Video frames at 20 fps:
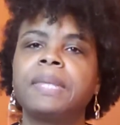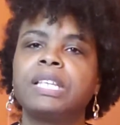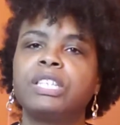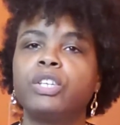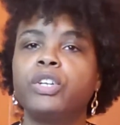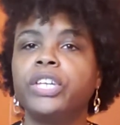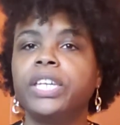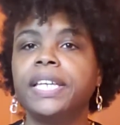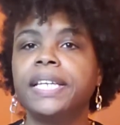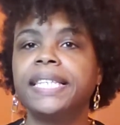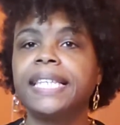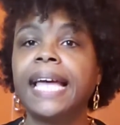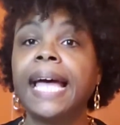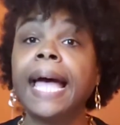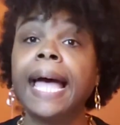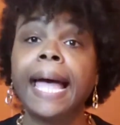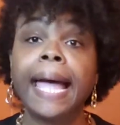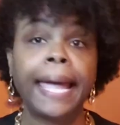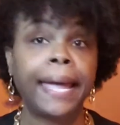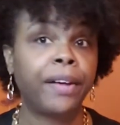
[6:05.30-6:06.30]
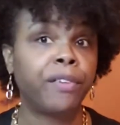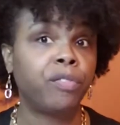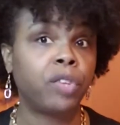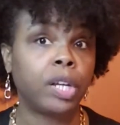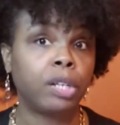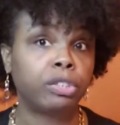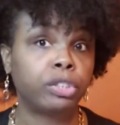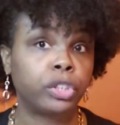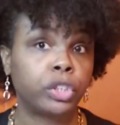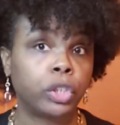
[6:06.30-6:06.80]
So yes, I have
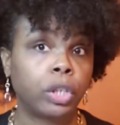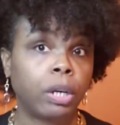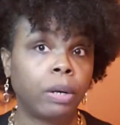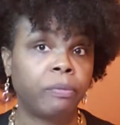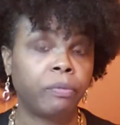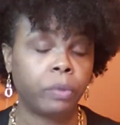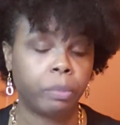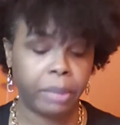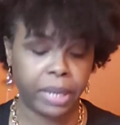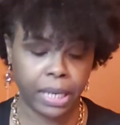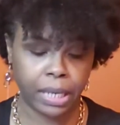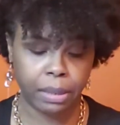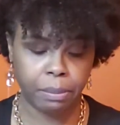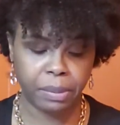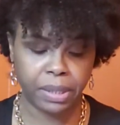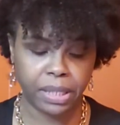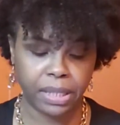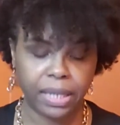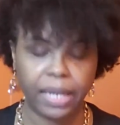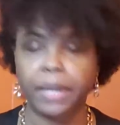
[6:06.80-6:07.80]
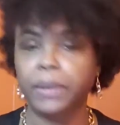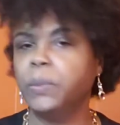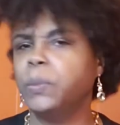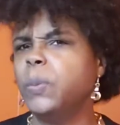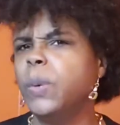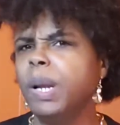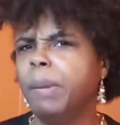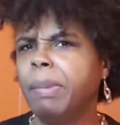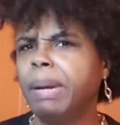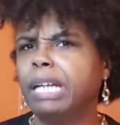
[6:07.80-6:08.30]
lost a job for making a mistake.
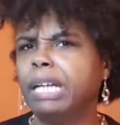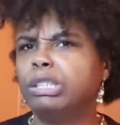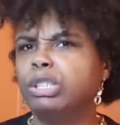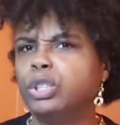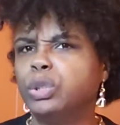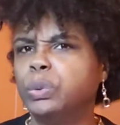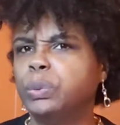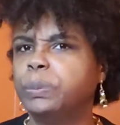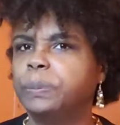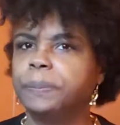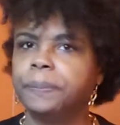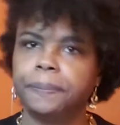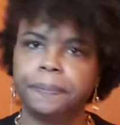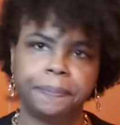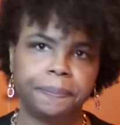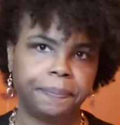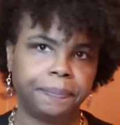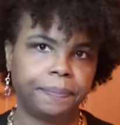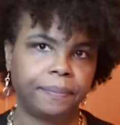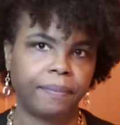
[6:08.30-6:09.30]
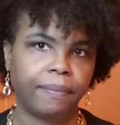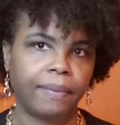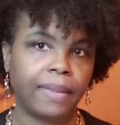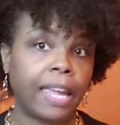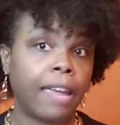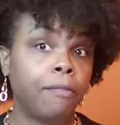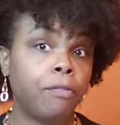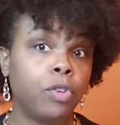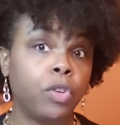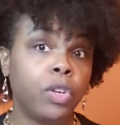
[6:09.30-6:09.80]
What about you?
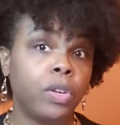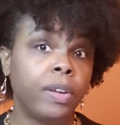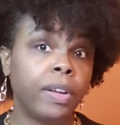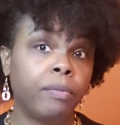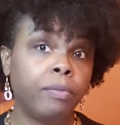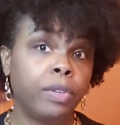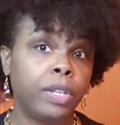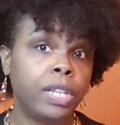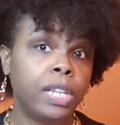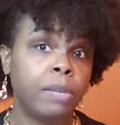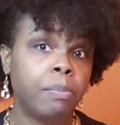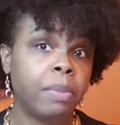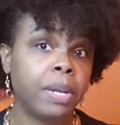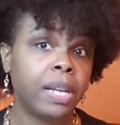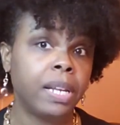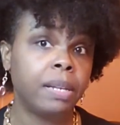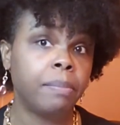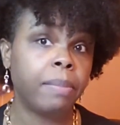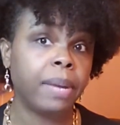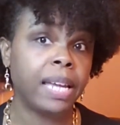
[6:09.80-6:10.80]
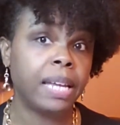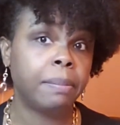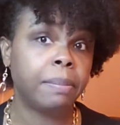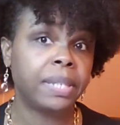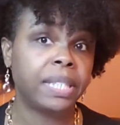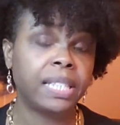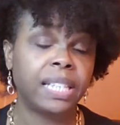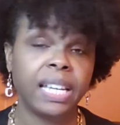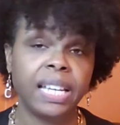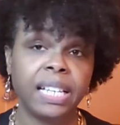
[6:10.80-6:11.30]
Have you ever made a
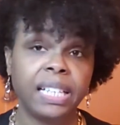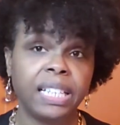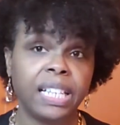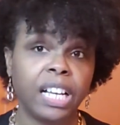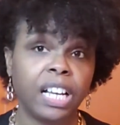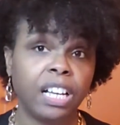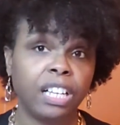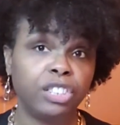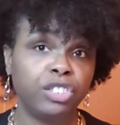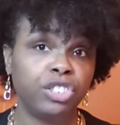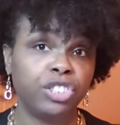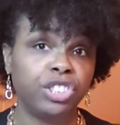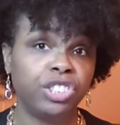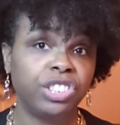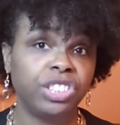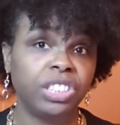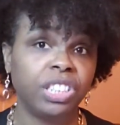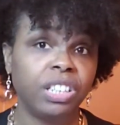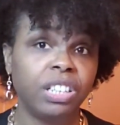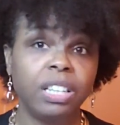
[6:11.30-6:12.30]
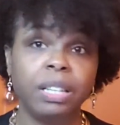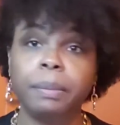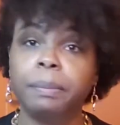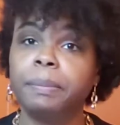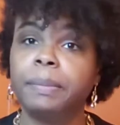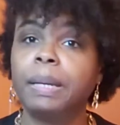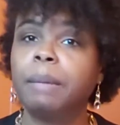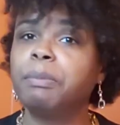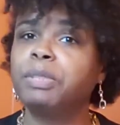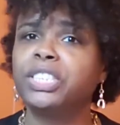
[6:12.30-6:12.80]
mistake to cost you your job?
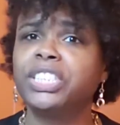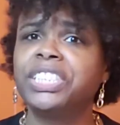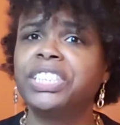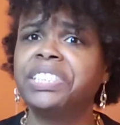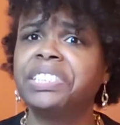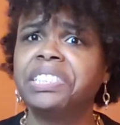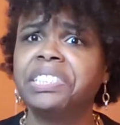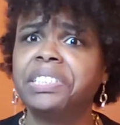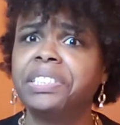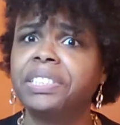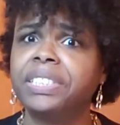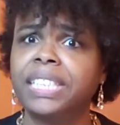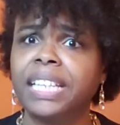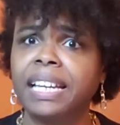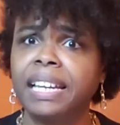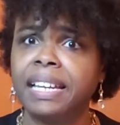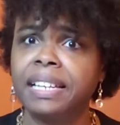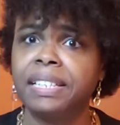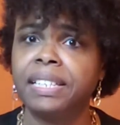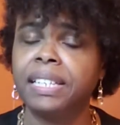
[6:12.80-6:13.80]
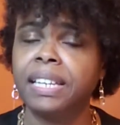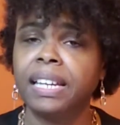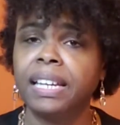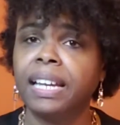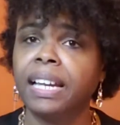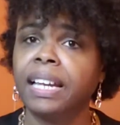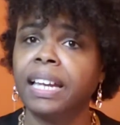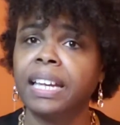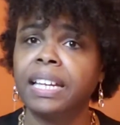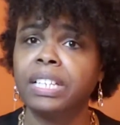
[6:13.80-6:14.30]
I'm just tongue-tied today.
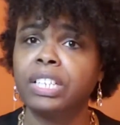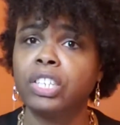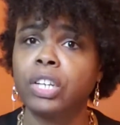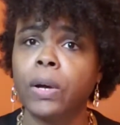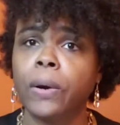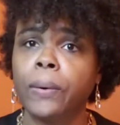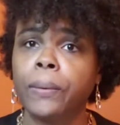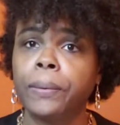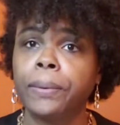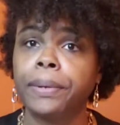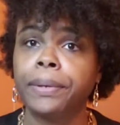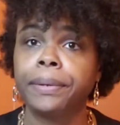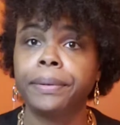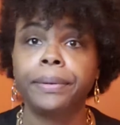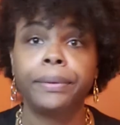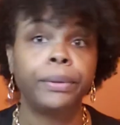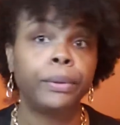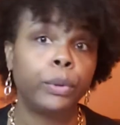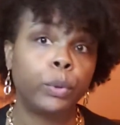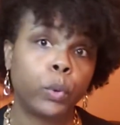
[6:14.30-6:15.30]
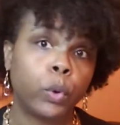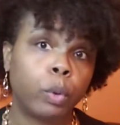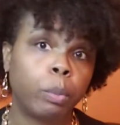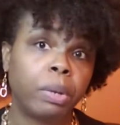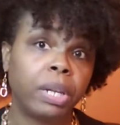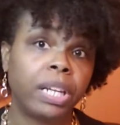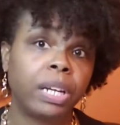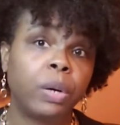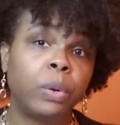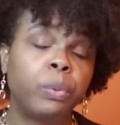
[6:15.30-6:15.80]
I can't talk
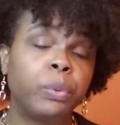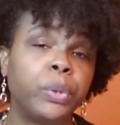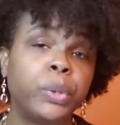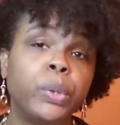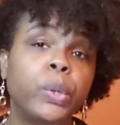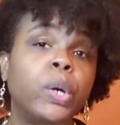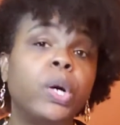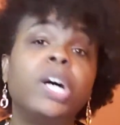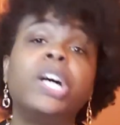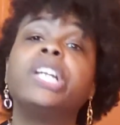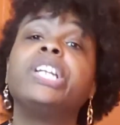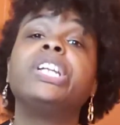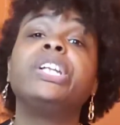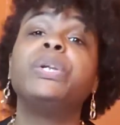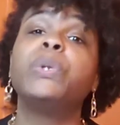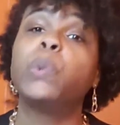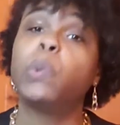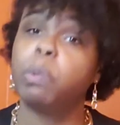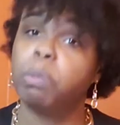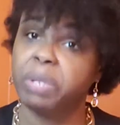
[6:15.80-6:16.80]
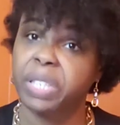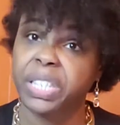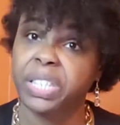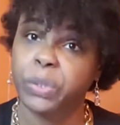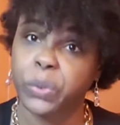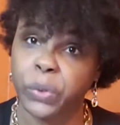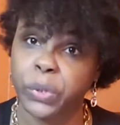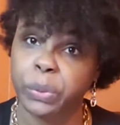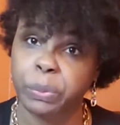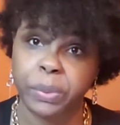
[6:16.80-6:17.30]
normally. On the normal
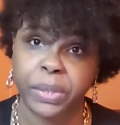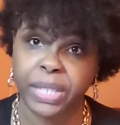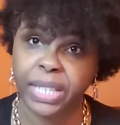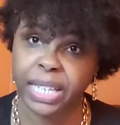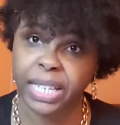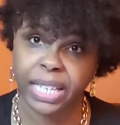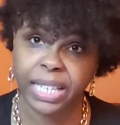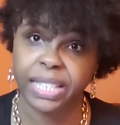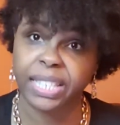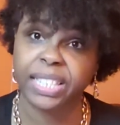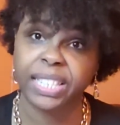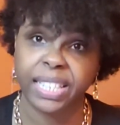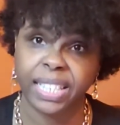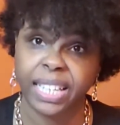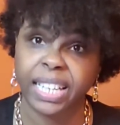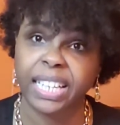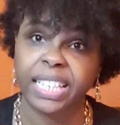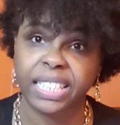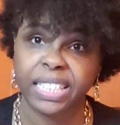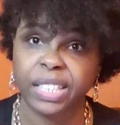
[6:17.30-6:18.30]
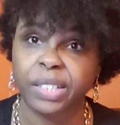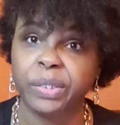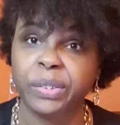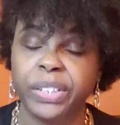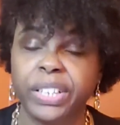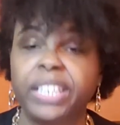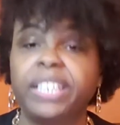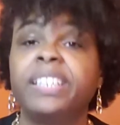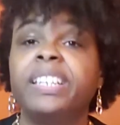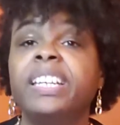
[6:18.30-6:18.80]
circumstances, I can't talk
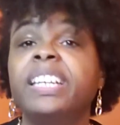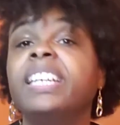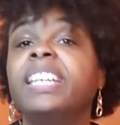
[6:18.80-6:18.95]
and